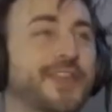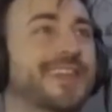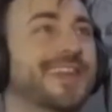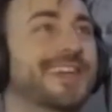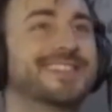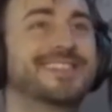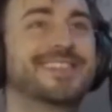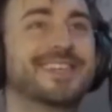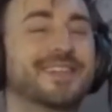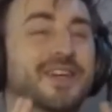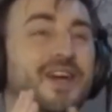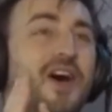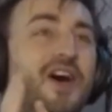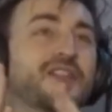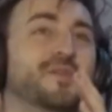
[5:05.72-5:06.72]
I see the
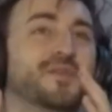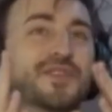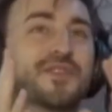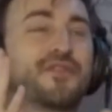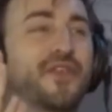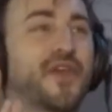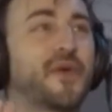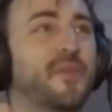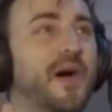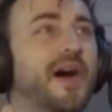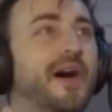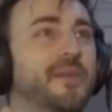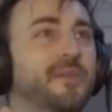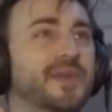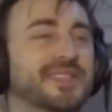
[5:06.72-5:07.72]
columns of hip
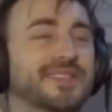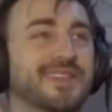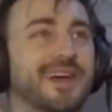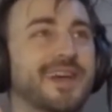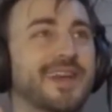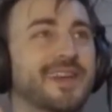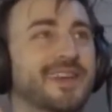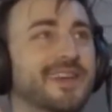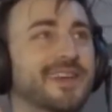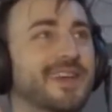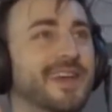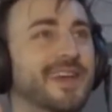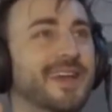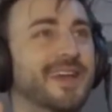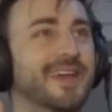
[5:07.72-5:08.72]
hop is like
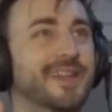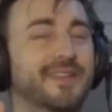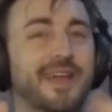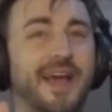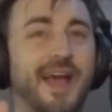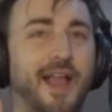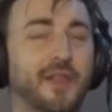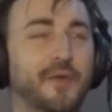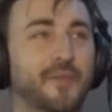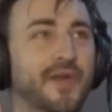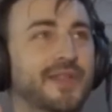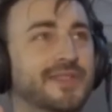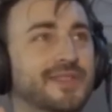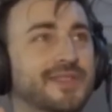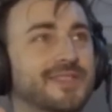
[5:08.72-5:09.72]
the
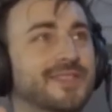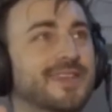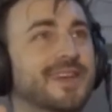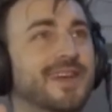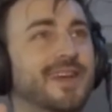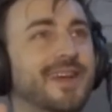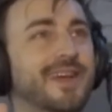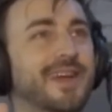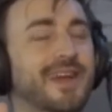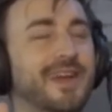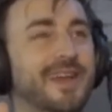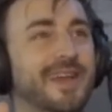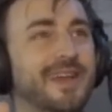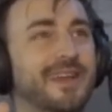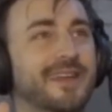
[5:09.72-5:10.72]
elements
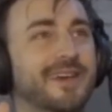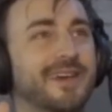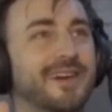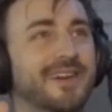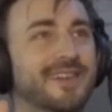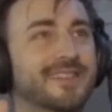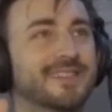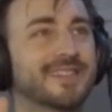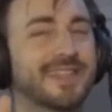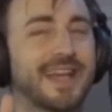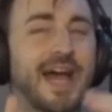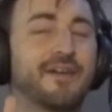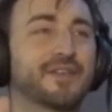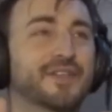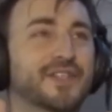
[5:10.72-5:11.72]
in like
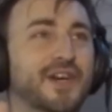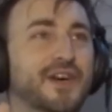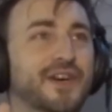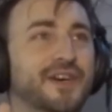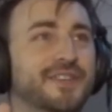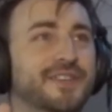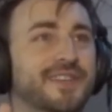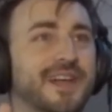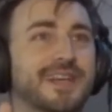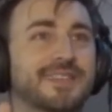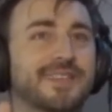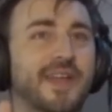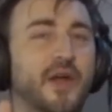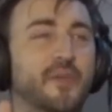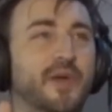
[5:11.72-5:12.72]
Avatar, The
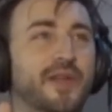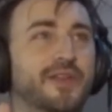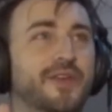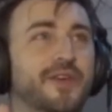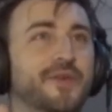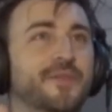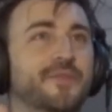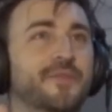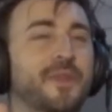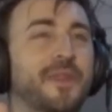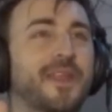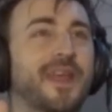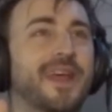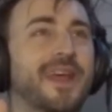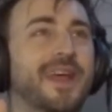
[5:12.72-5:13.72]
Last Airbender.
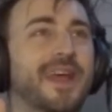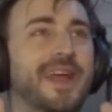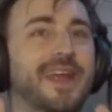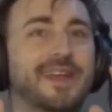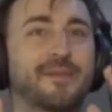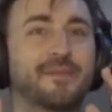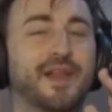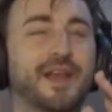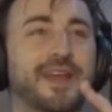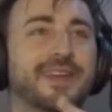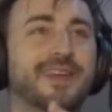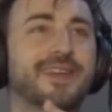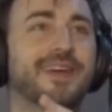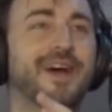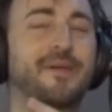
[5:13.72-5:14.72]
And I'm like,
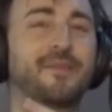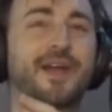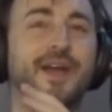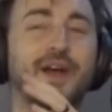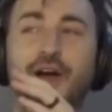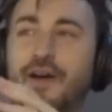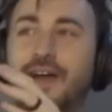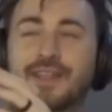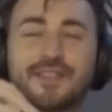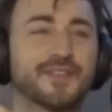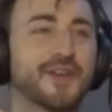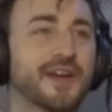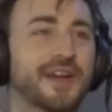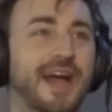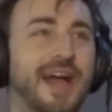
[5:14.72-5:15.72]
all right,
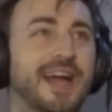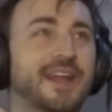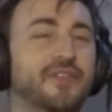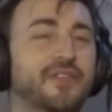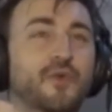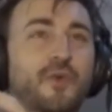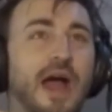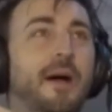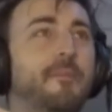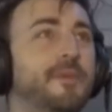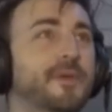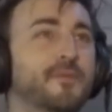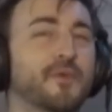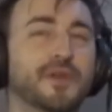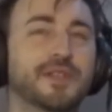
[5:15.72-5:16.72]
so I got the
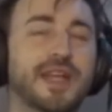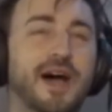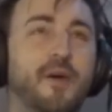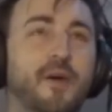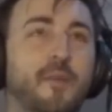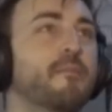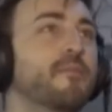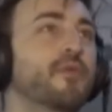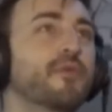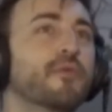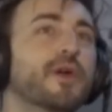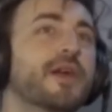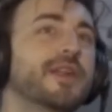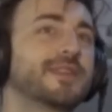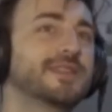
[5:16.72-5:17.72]
rapping one down
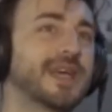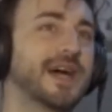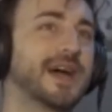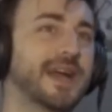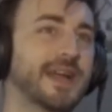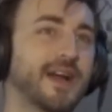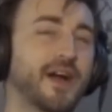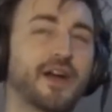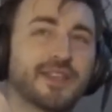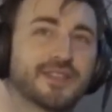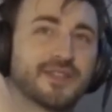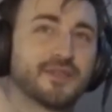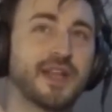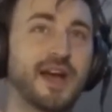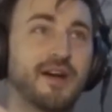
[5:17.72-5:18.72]
pretty tight. All right,
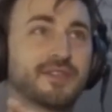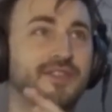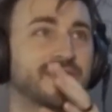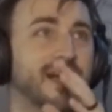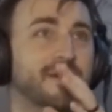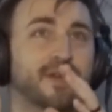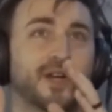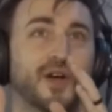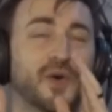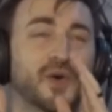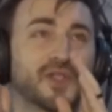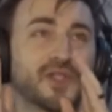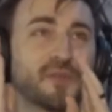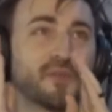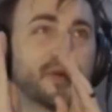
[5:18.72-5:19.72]
so now it's time to go
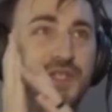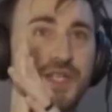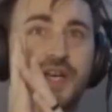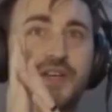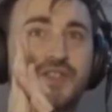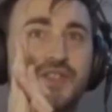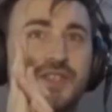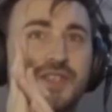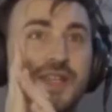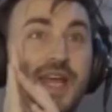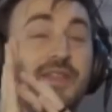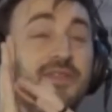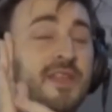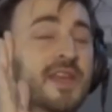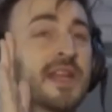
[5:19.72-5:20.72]
into production.
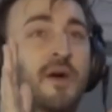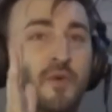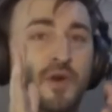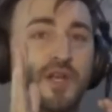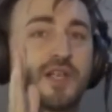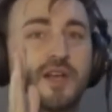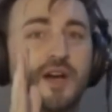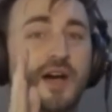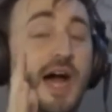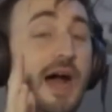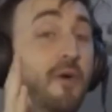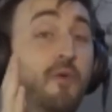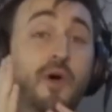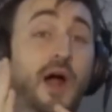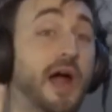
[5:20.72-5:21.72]
And then I want to go,
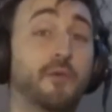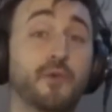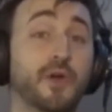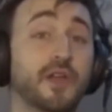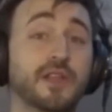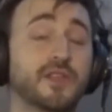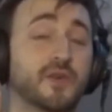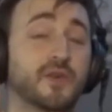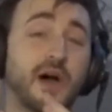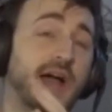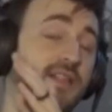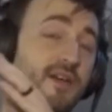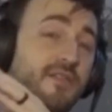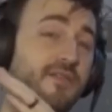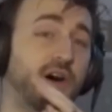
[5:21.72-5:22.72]
I really do.
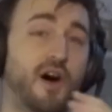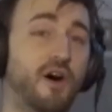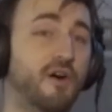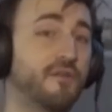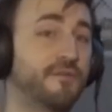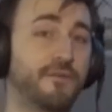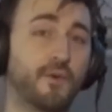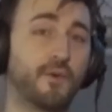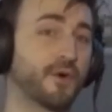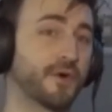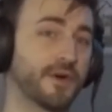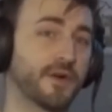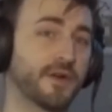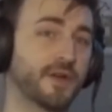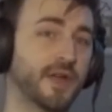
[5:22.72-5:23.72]
I love all
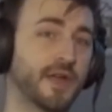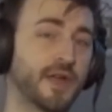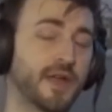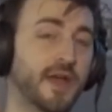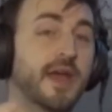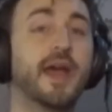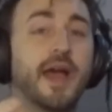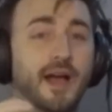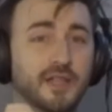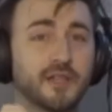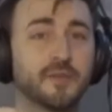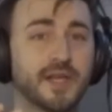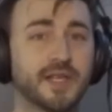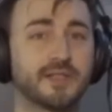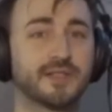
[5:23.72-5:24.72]
4
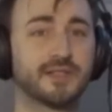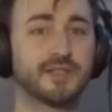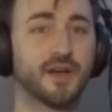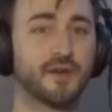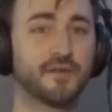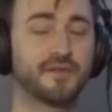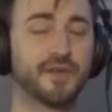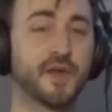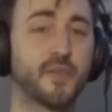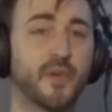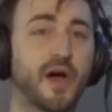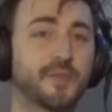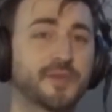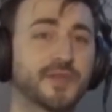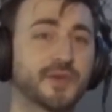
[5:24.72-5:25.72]
elements of hip
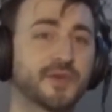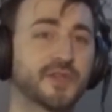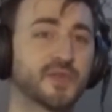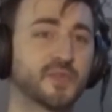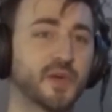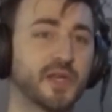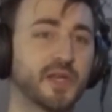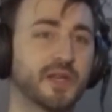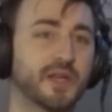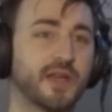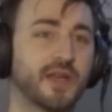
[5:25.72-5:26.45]
hop, so to speak.